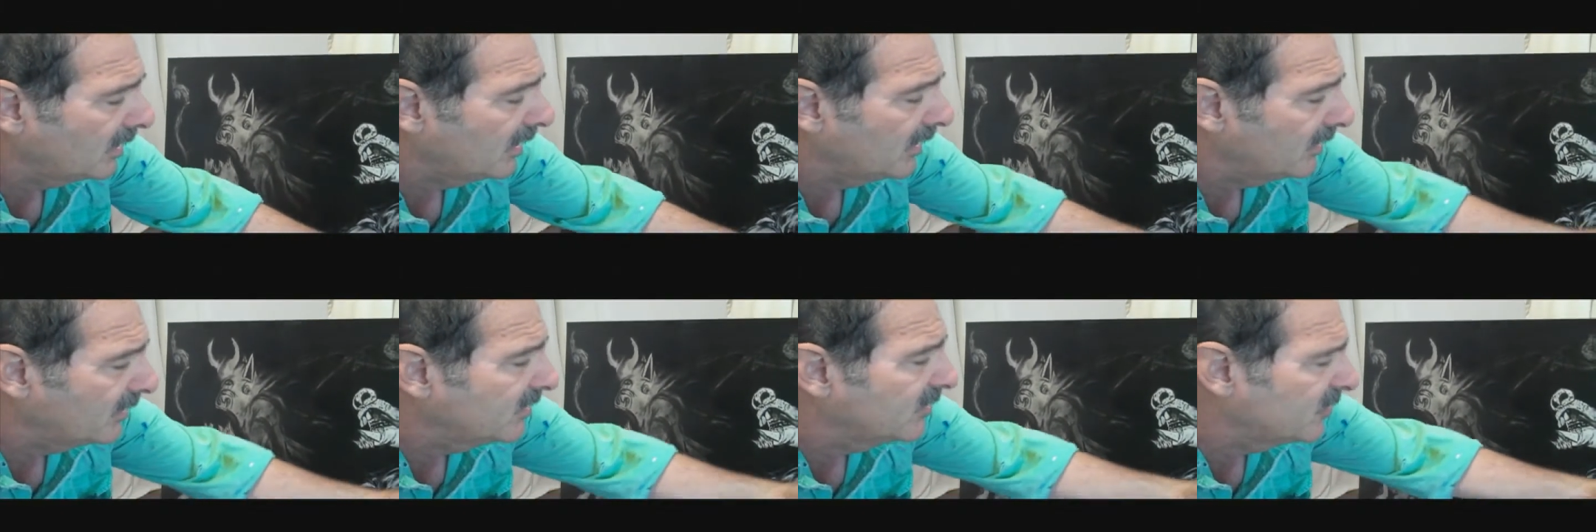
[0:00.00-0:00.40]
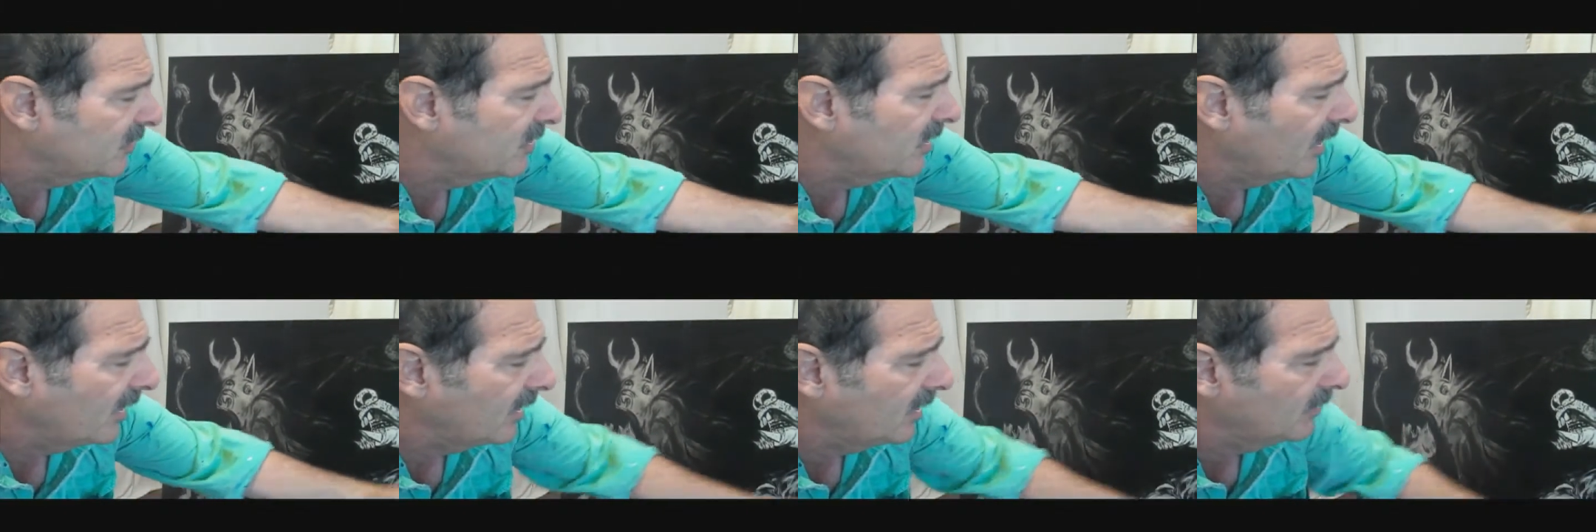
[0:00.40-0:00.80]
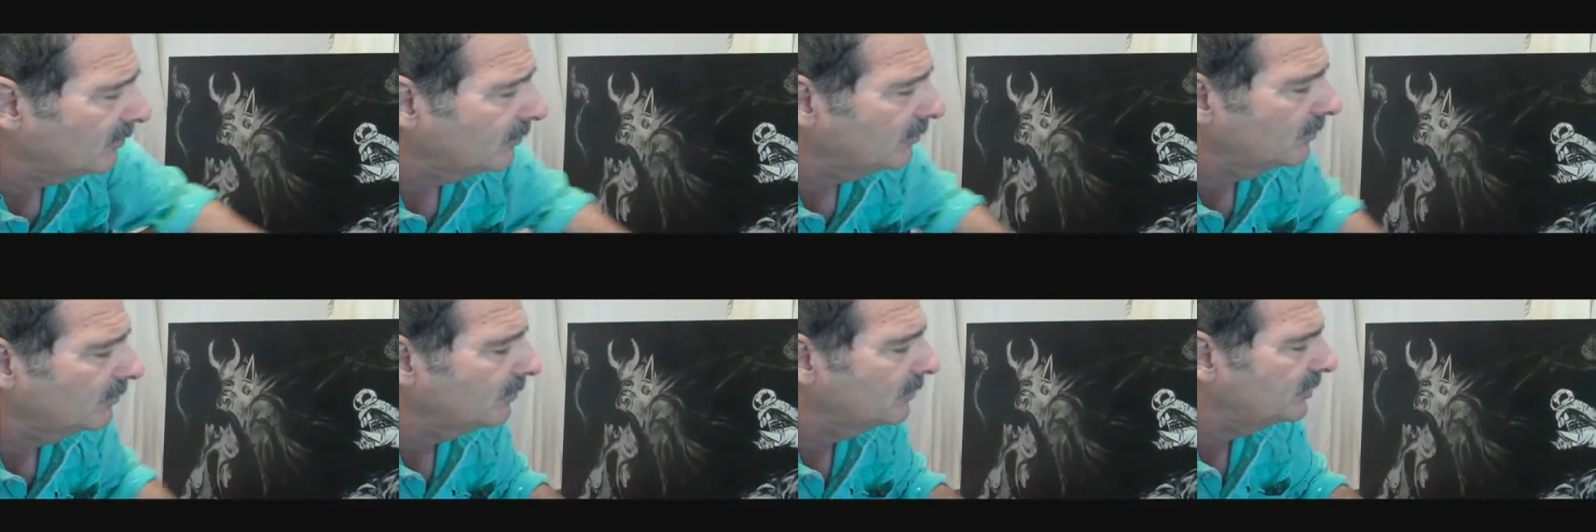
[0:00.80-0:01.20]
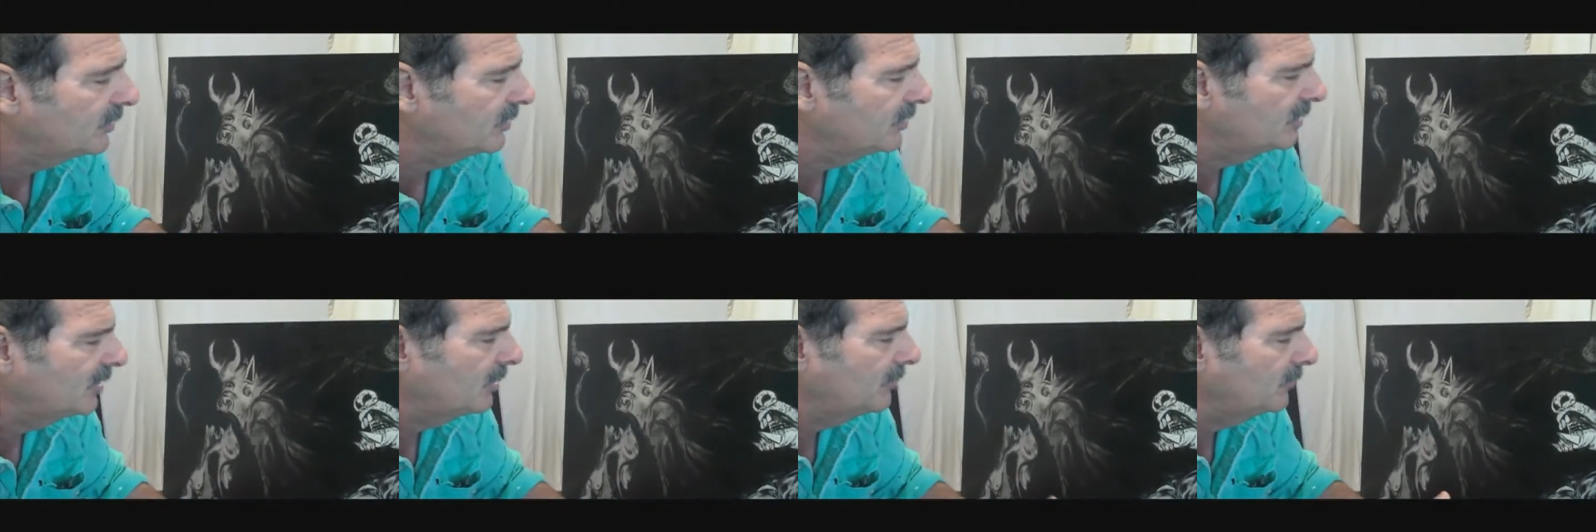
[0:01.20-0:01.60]
and the same,
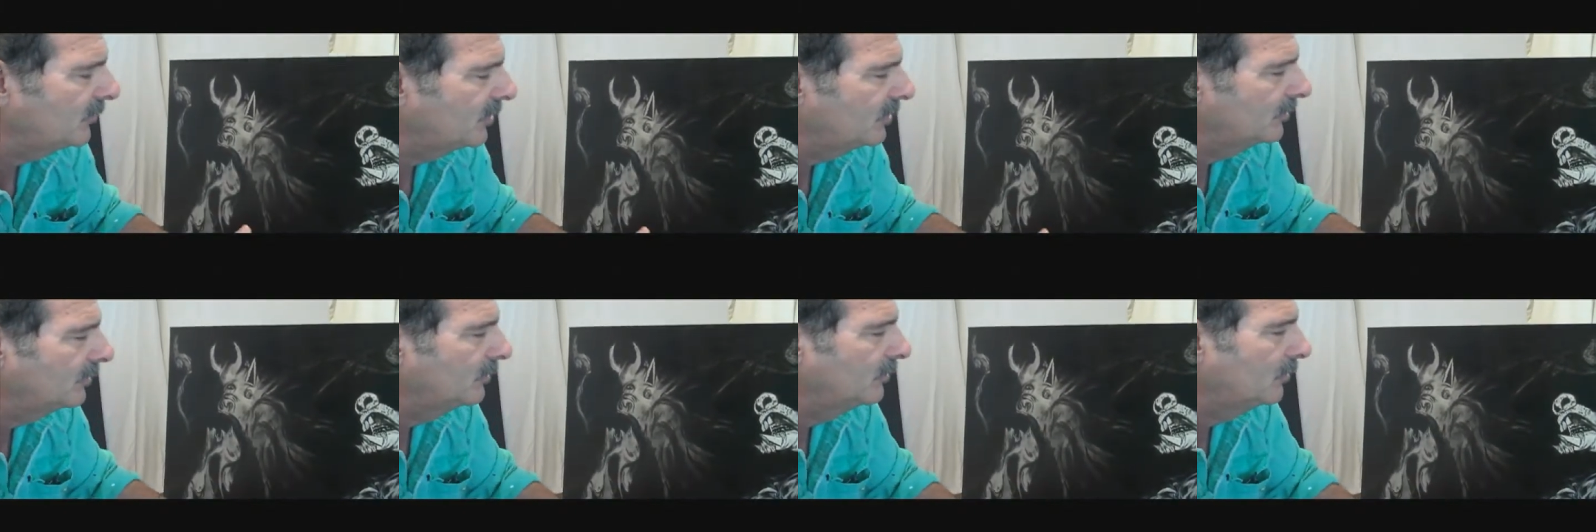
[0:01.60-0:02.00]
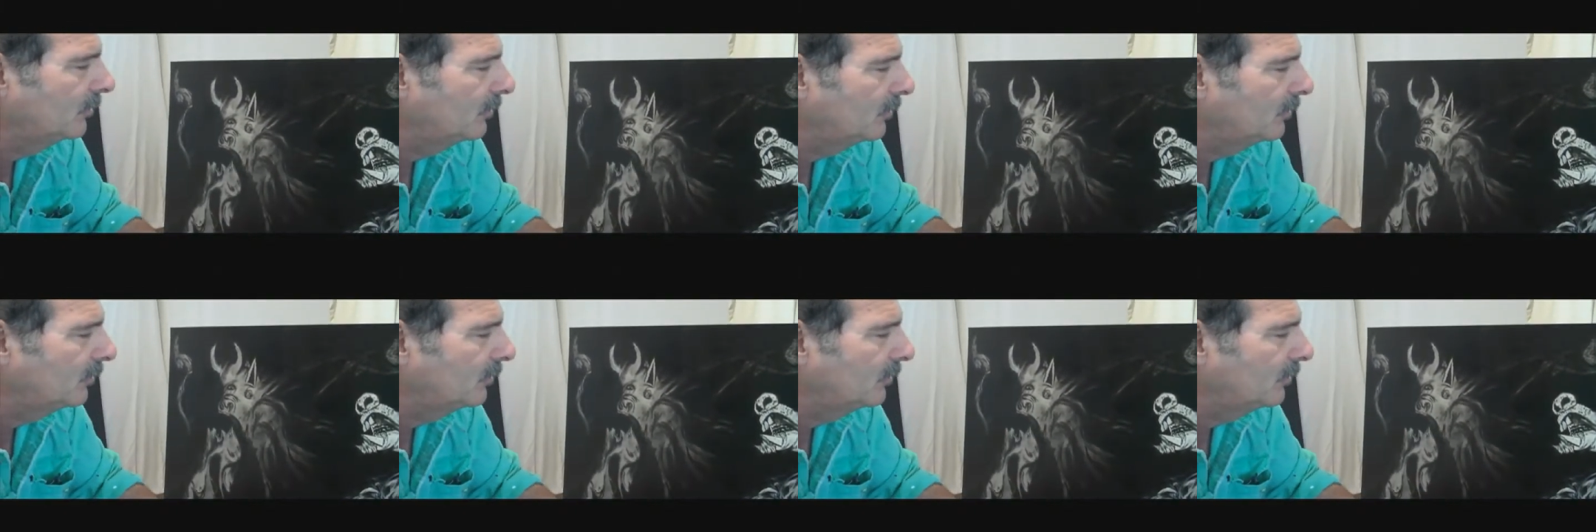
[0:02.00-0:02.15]
seem to